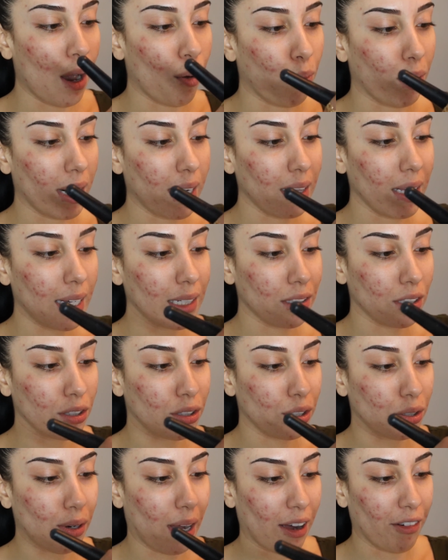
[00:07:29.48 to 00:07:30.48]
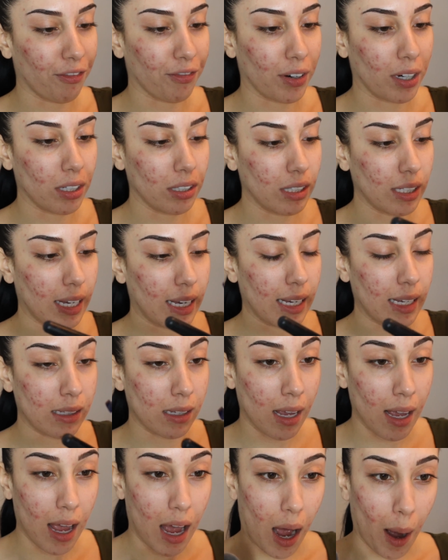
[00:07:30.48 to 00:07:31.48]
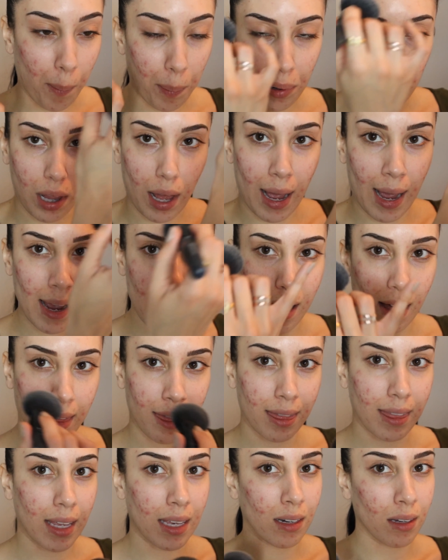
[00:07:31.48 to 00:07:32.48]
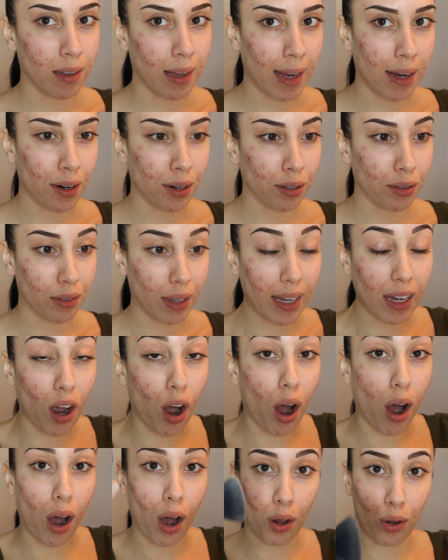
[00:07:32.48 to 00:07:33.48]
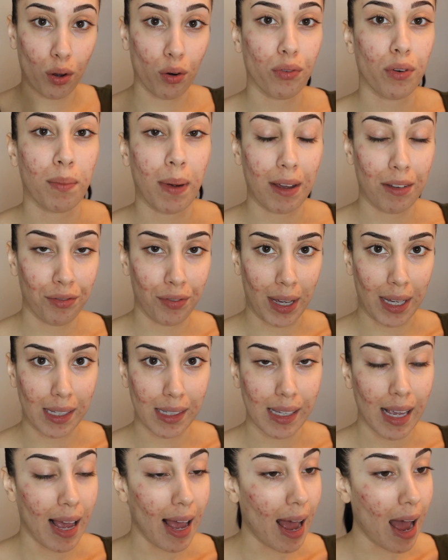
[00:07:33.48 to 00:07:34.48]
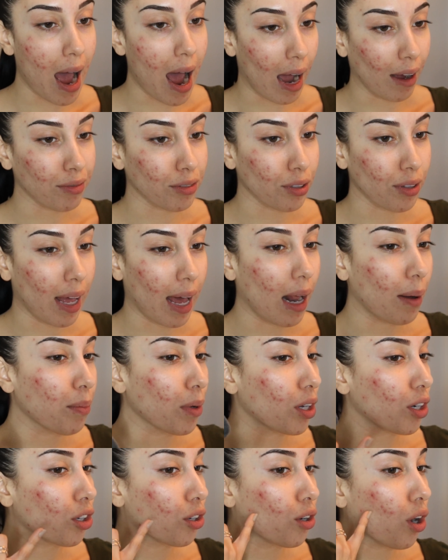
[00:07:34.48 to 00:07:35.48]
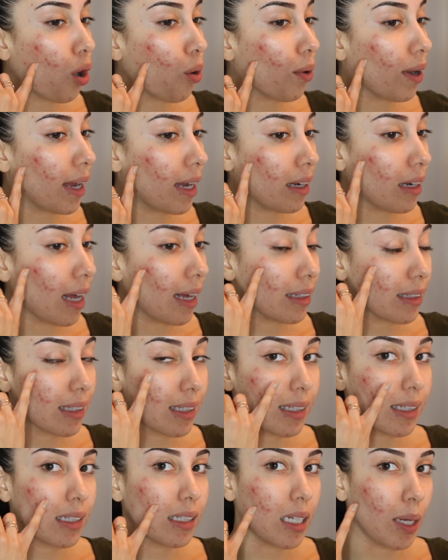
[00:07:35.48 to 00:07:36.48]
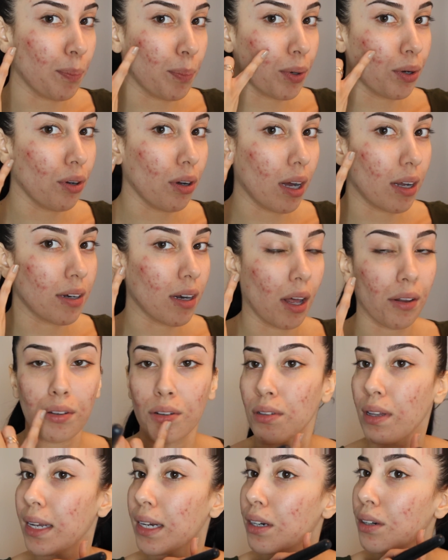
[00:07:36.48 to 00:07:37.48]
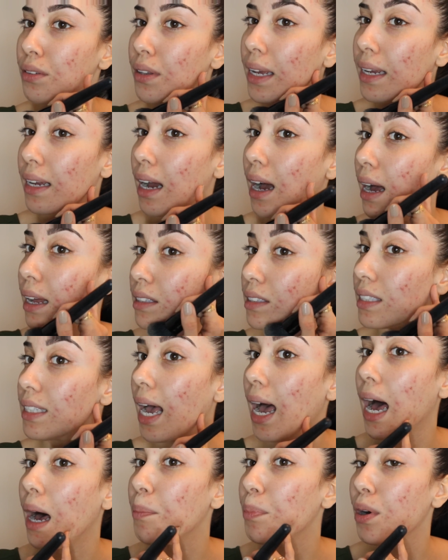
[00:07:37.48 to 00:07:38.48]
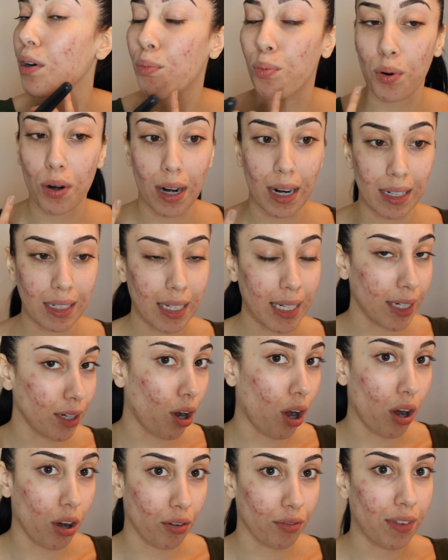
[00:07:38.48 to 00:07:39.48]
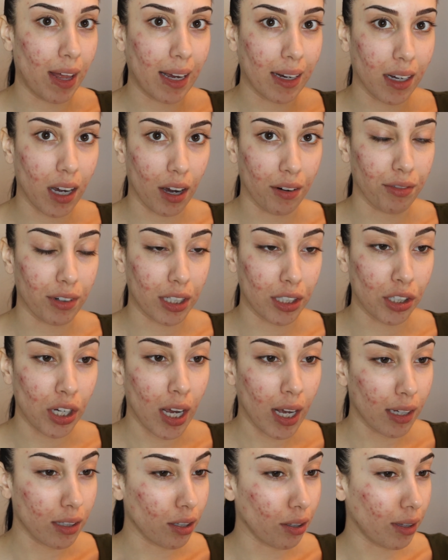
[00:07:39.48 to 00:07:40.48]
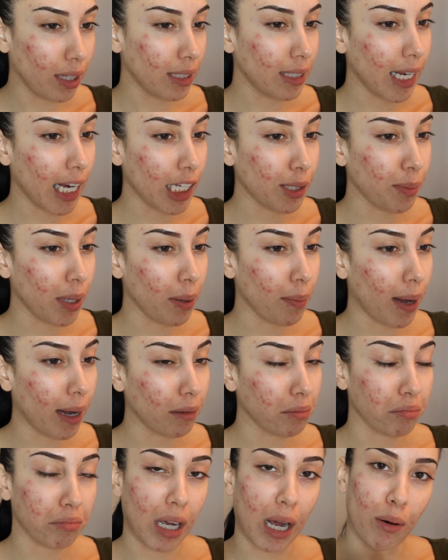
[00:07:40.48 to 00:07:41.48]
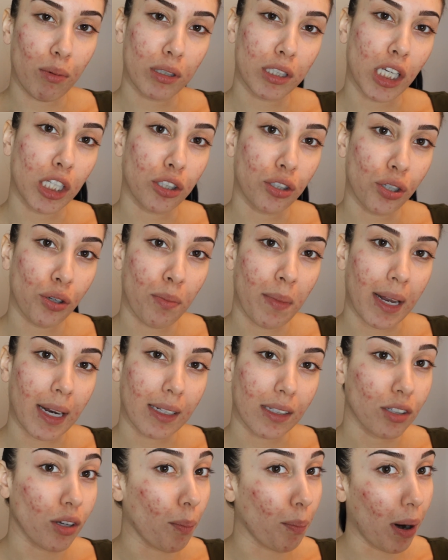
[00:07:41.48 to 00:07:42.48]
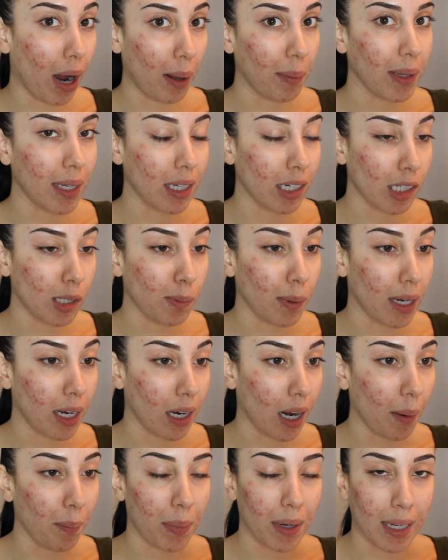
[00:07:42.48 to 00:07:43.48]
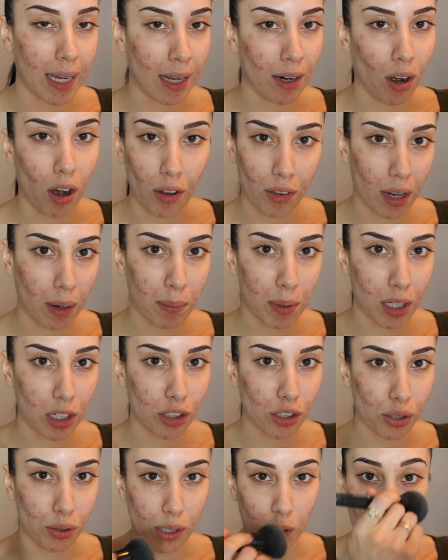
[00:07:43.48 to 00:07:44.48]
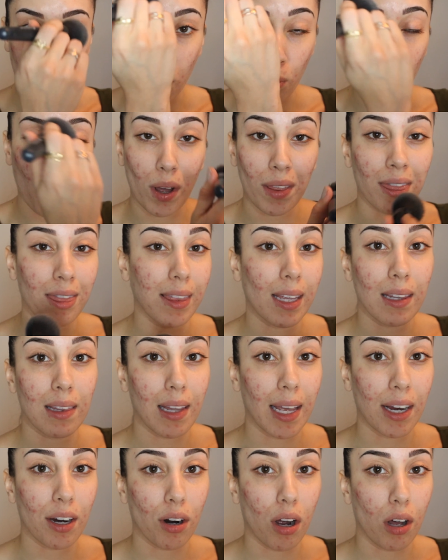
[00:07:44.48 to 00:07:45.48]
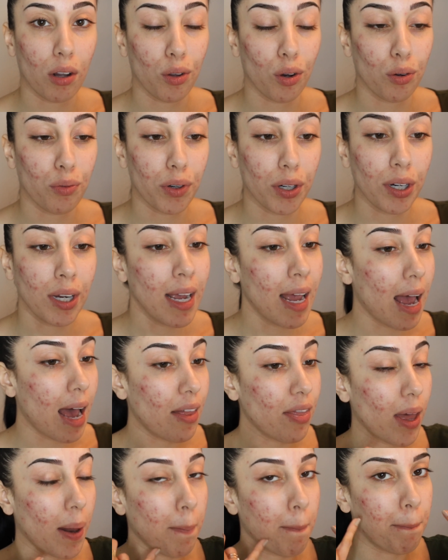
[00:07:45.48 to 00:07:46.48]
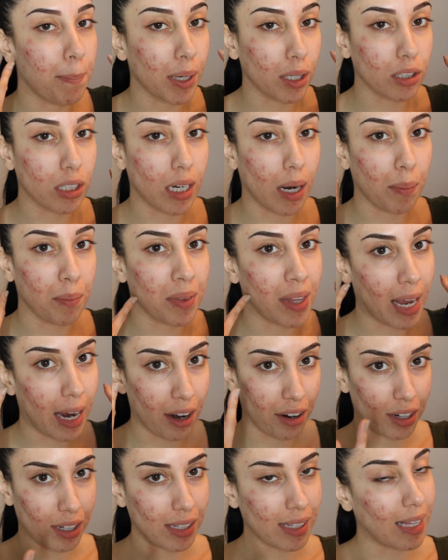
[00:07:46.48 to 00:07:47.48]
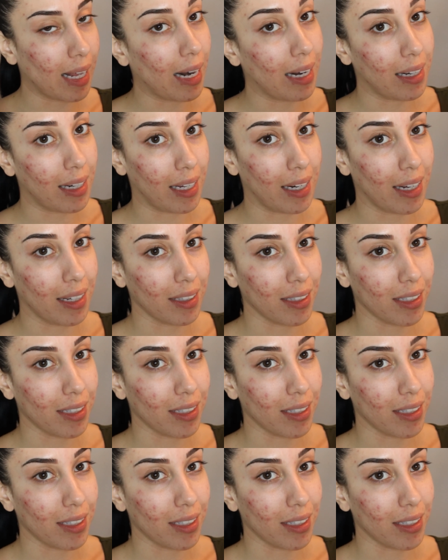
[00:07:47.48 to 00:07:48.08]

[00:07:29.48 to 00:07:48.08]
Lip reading: And what I like to do at first is apply a thin layer like all over my face. After that, I'm going to go in and stipple another layer like on top of where I need all of that coverage. So this takes me about, I would say, 2 minutes. So I'm probably going to speed it up. But again, all that I'm going to do is put one thin layer all over and then build it up in the areas that I need